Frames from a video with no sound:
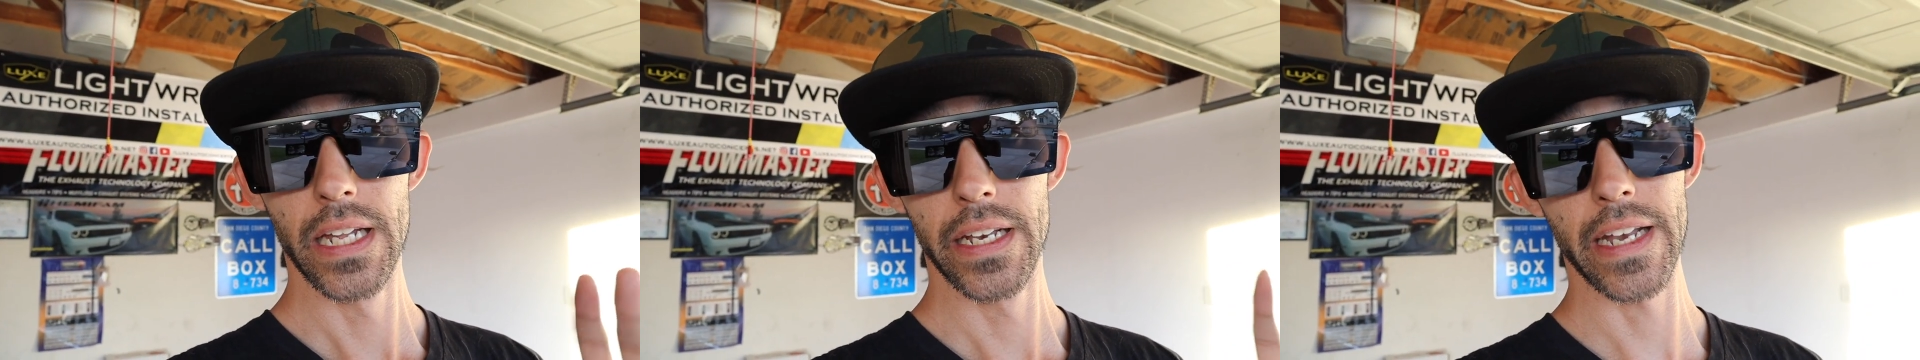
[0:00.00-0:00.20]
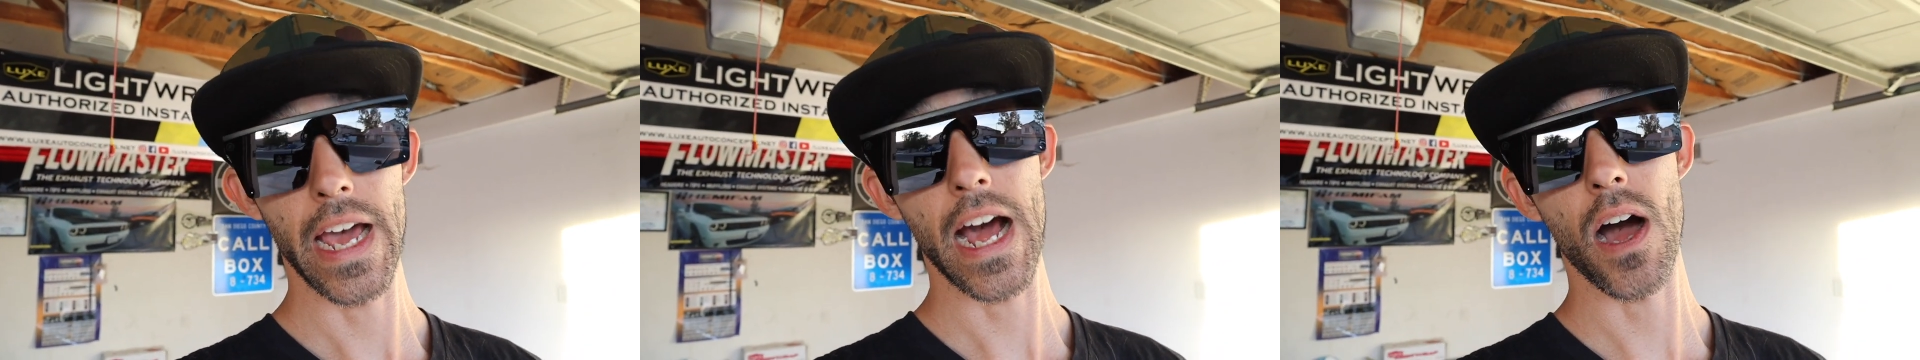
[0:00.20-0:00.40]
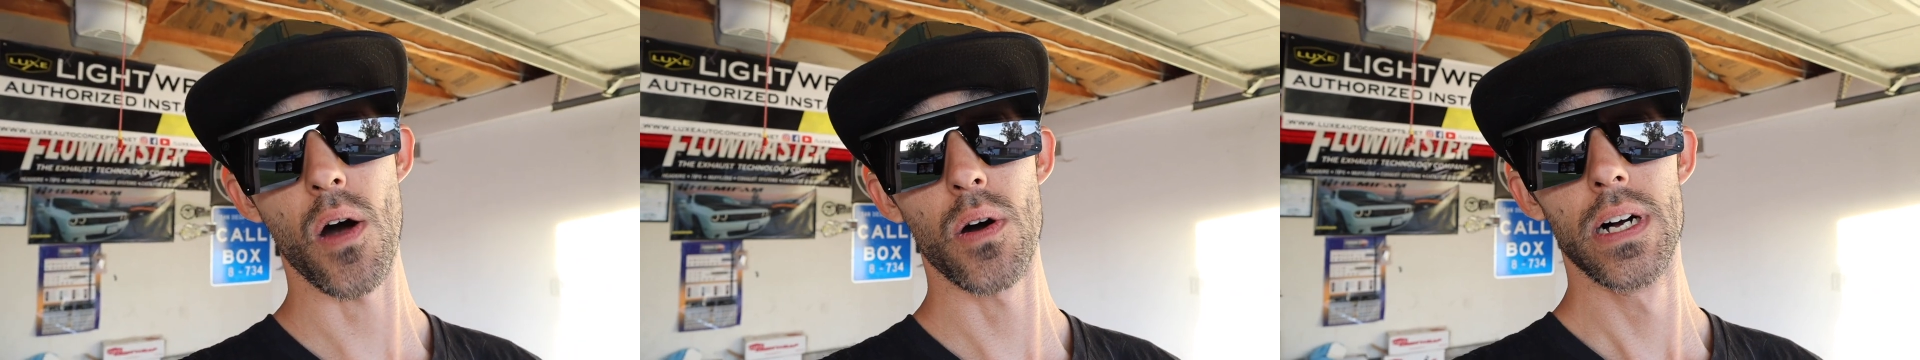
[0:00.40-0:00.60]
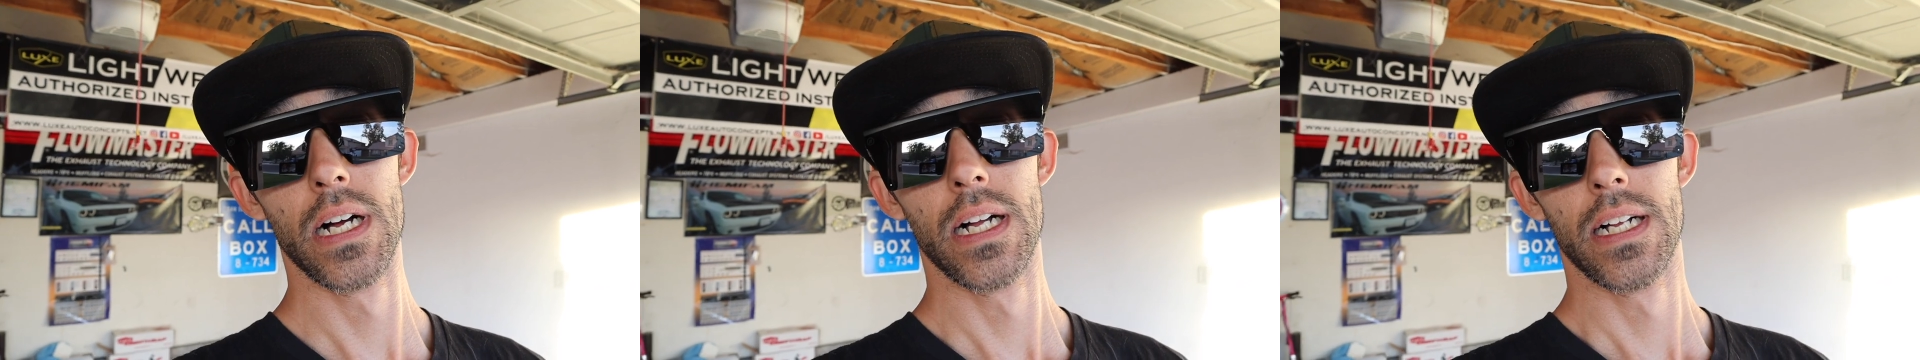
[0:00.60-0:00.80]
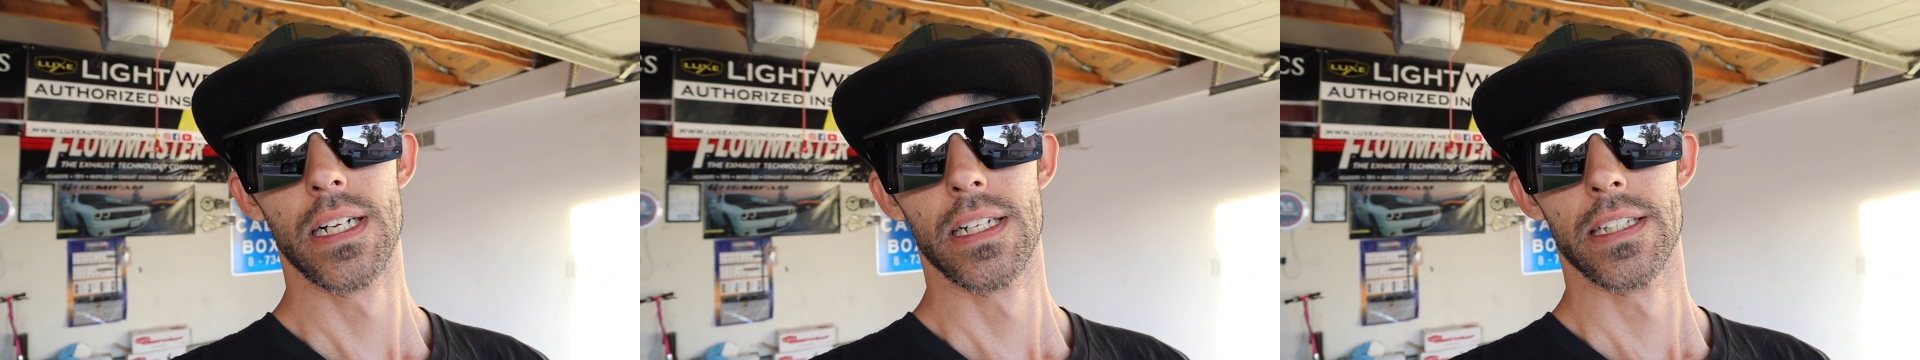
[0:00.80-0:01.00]
Now,
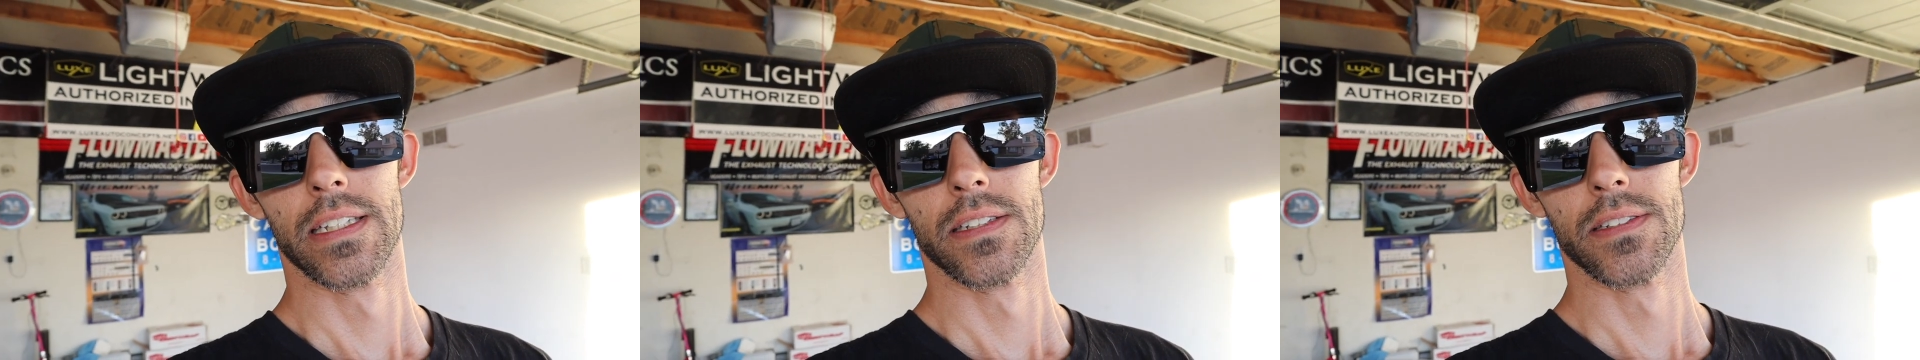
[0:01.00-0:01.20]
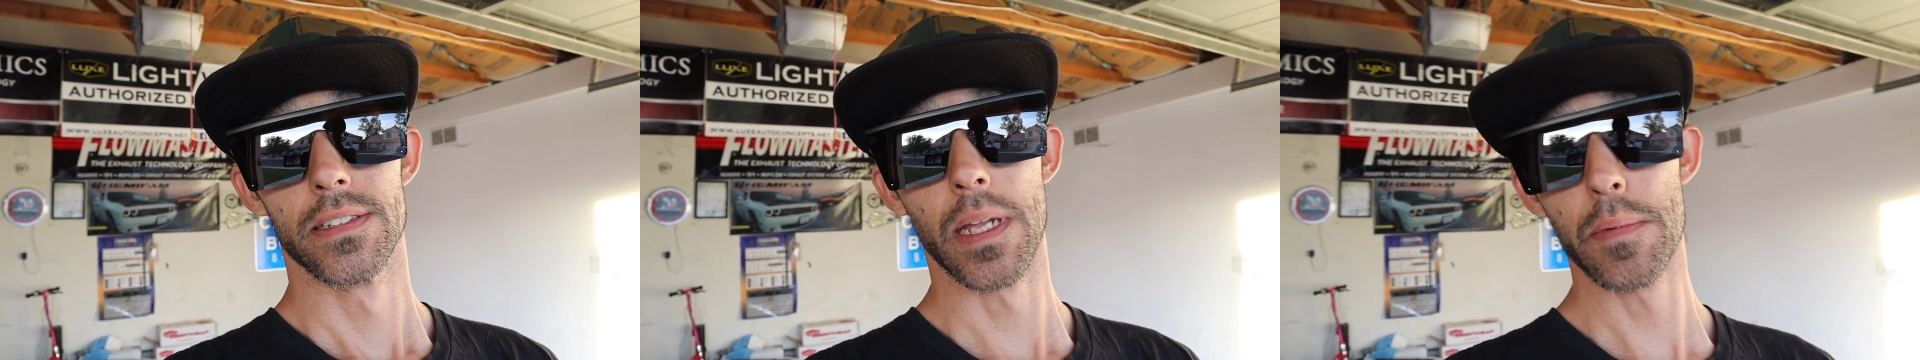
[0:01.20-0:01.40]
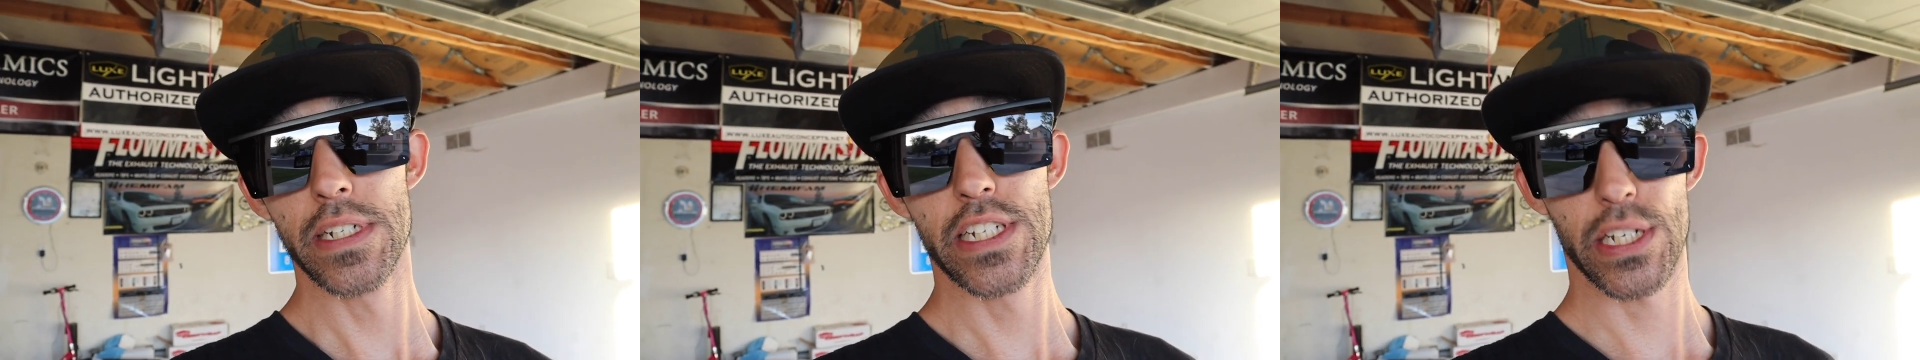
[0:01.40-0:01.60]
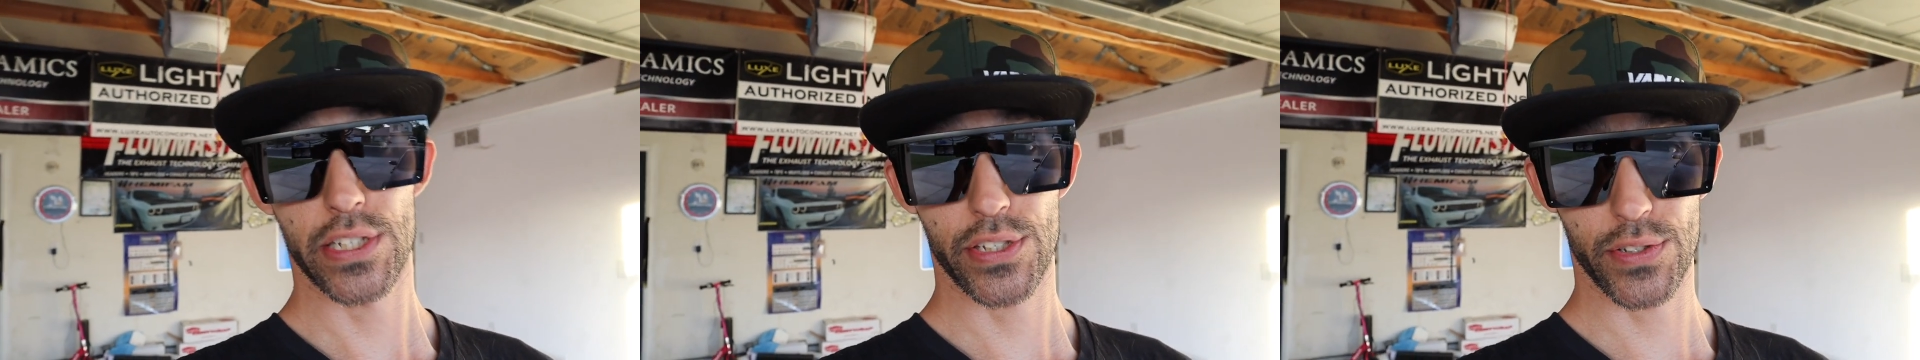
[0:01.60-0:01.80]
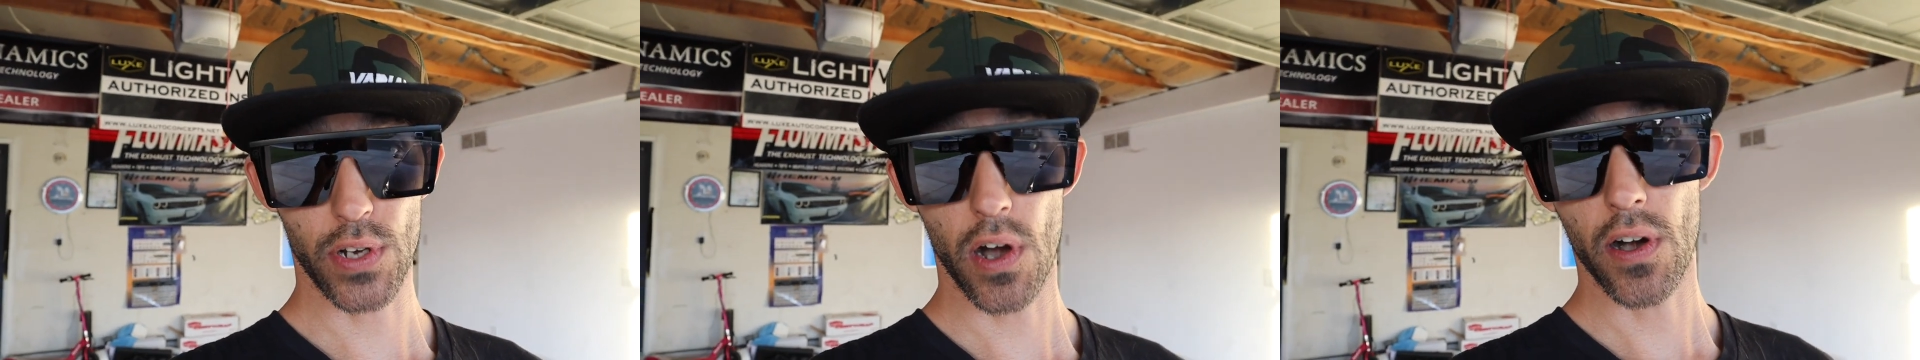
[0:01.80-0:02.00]
let me
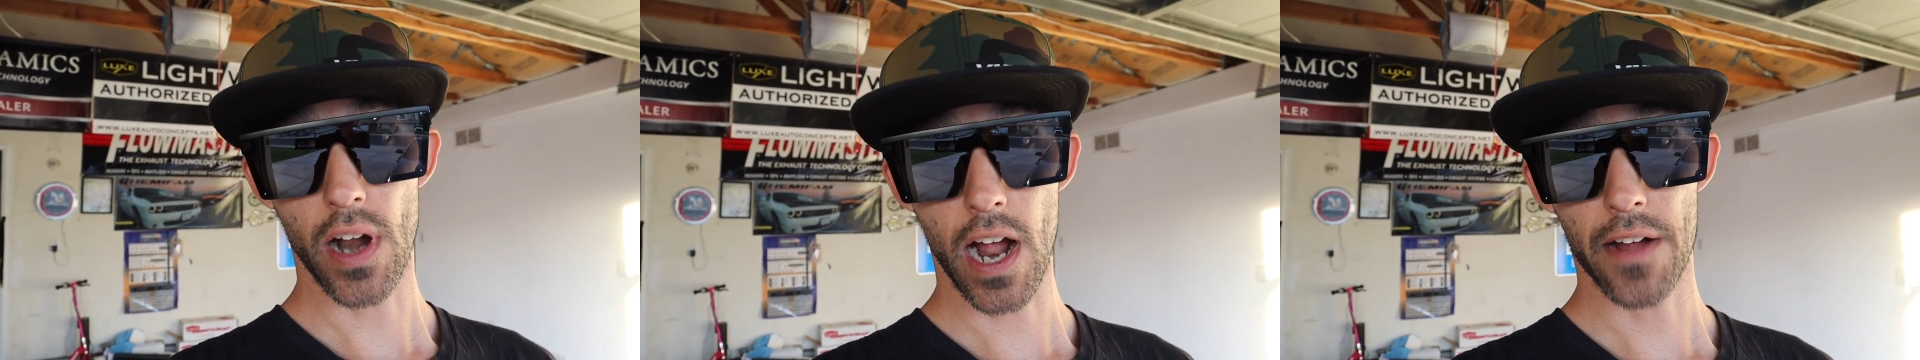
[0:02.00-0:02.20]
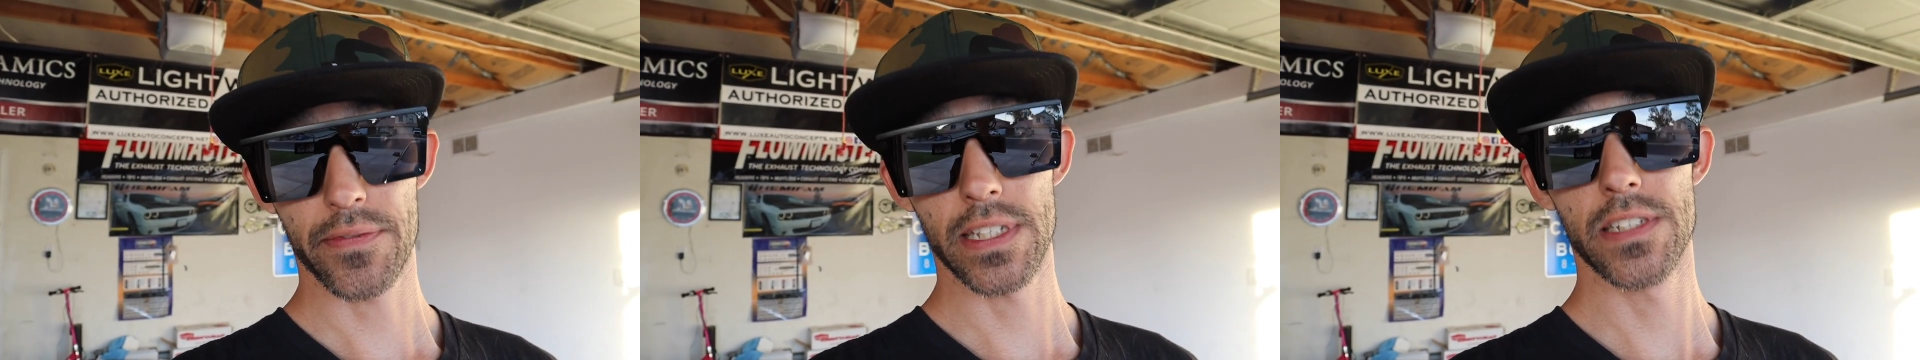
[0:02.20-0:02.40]
just start off